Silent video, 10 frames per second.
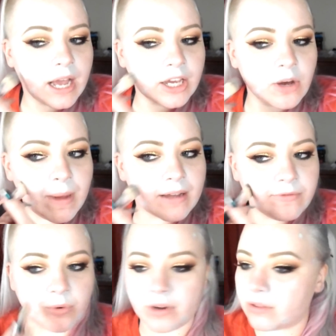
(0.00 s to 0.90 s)
I go back and
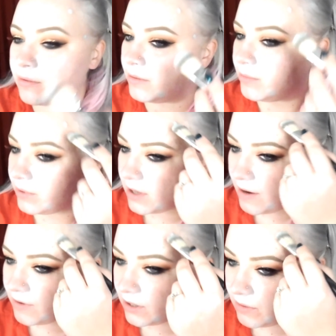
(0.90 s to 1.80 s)
forth with
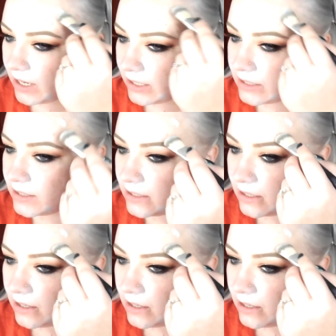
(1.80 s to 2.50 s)
covering the redness.